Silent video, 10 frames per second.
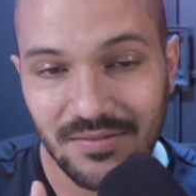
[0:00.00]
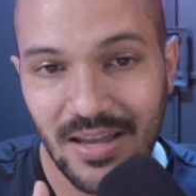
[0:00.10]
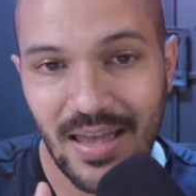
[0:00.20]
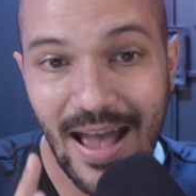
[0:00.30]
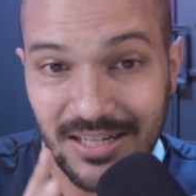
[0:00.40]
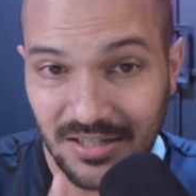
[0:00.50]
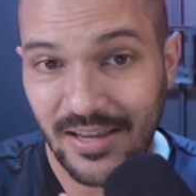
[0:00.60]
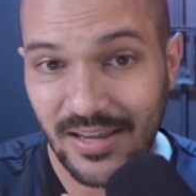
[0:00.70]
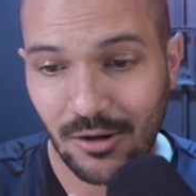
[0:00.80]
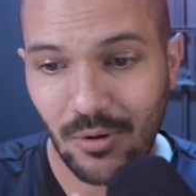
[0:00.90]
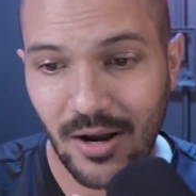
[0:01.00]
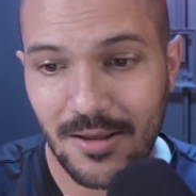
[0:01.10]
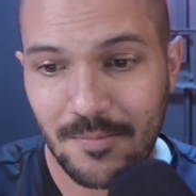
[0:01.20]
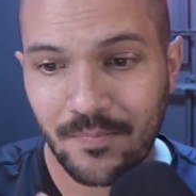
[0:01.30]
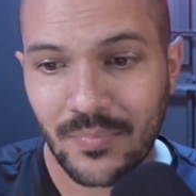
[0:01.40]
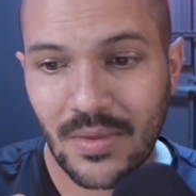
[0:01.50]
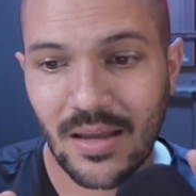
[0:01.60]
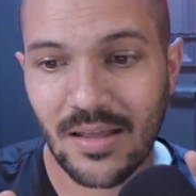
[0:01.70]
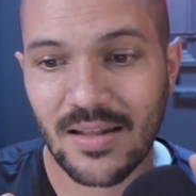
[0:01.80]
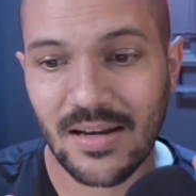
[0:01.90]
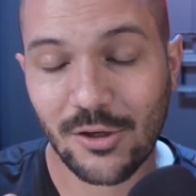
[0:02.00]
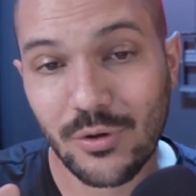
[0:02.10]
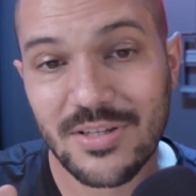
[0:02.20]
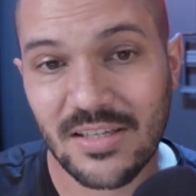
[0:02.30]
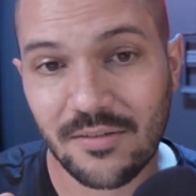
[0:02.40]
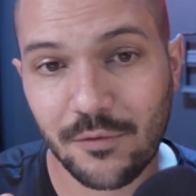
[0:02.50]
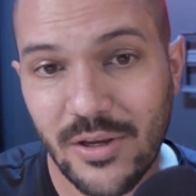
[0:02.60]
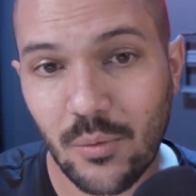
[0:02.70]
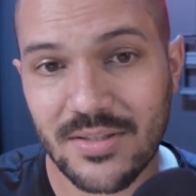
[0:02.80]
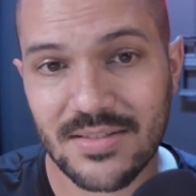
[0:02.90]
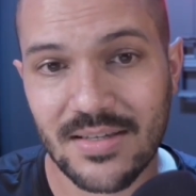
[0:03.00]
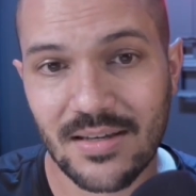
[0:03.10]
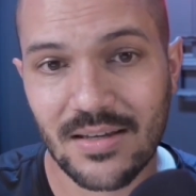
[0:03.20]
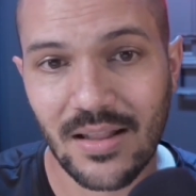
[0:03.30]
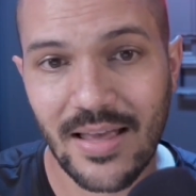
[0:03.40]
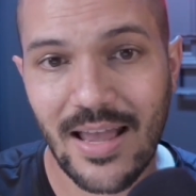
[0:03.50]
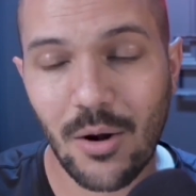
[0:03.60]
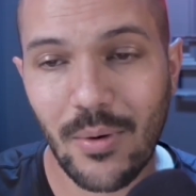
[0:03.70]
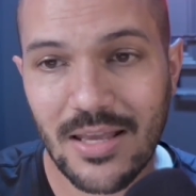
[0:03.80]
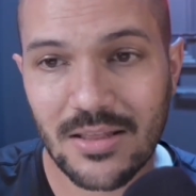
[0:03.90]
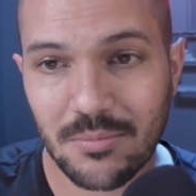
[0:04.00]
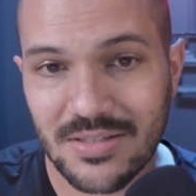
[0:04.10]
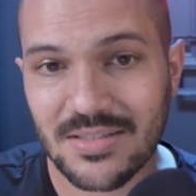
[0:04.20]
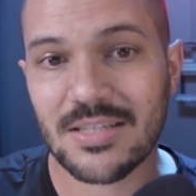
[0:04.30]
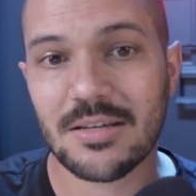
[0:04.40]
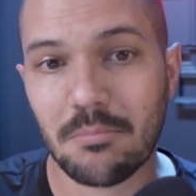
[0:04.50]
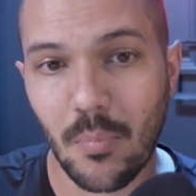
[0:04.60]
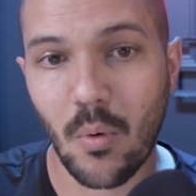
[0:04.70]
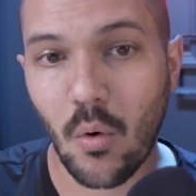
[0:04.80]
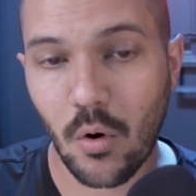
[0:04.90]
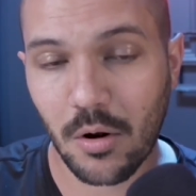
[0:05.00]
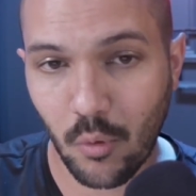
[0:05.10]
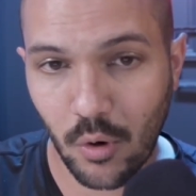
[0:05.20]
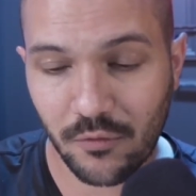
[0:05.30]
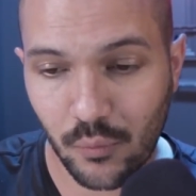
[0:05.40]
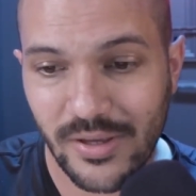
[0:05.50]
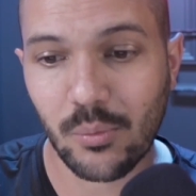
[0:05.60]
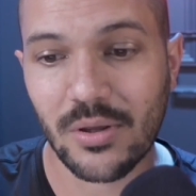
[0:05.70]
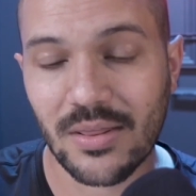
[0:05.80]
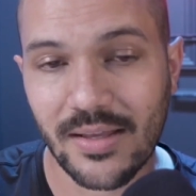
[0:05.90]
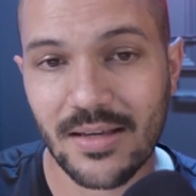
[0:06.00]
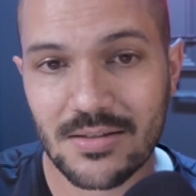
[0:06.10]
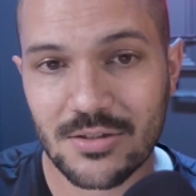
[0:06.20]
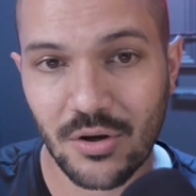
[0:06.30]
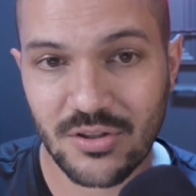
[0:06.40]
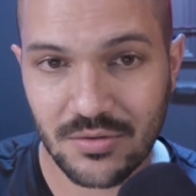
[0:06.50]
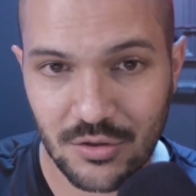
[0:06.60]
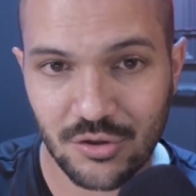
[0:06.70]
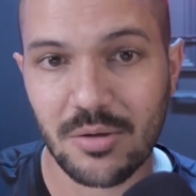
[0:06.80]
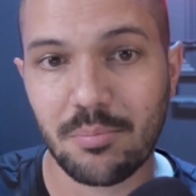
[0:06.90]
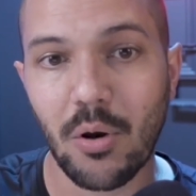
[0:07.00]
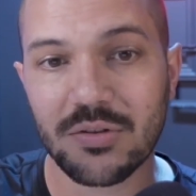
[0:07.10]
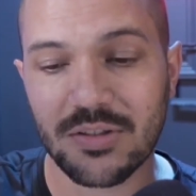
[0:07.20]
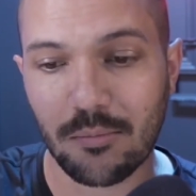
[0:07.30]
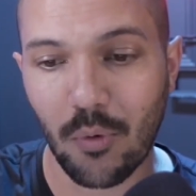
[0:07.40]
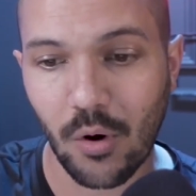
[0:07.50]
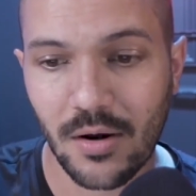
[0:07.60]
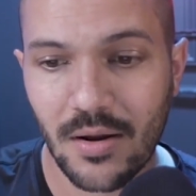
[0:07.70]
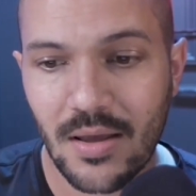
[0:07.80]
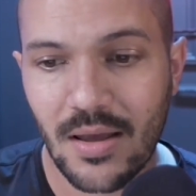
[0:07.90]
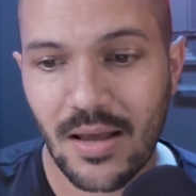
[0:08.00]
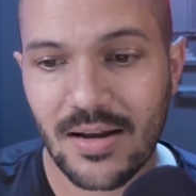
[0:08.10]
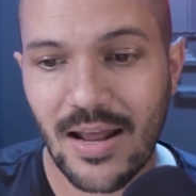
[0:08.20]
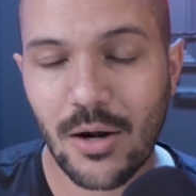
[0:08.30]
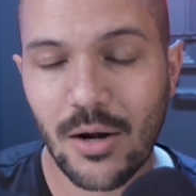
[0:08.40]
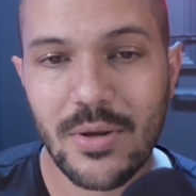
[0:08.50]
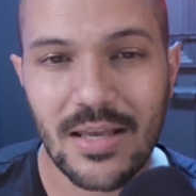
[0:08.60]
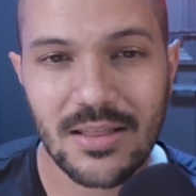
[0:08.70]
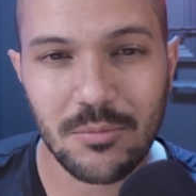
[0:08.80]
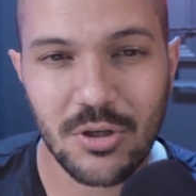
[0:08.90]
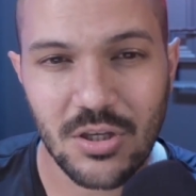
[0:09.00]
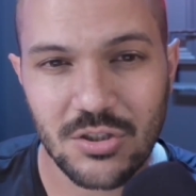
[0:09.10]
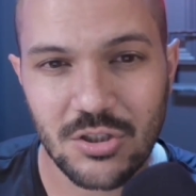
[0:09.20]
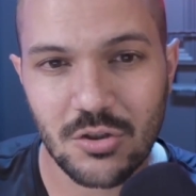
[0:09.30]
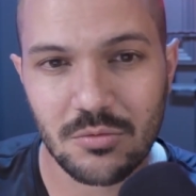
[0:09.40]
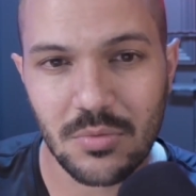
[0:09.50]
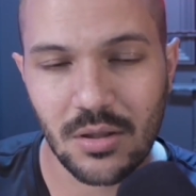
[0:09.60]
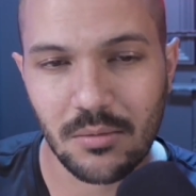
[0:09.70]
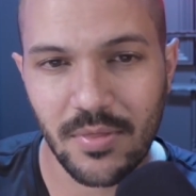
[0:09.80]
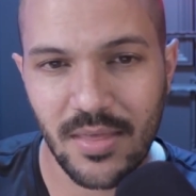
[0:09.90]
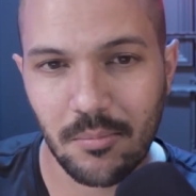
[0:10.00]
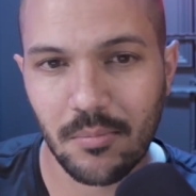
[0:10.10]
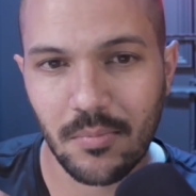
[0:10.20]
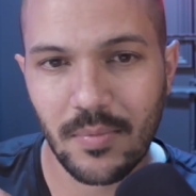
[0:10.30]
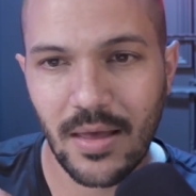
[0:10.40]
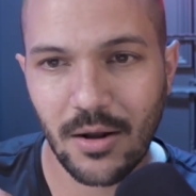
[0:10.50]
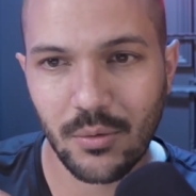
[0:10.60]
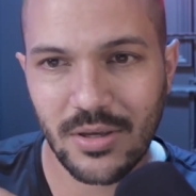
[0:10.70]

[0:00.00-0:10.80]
activating, right? And then increasing frequency. Like, how do I get them to see more frequently? So it's usually posting more. And then how do we get them to consume them? How do we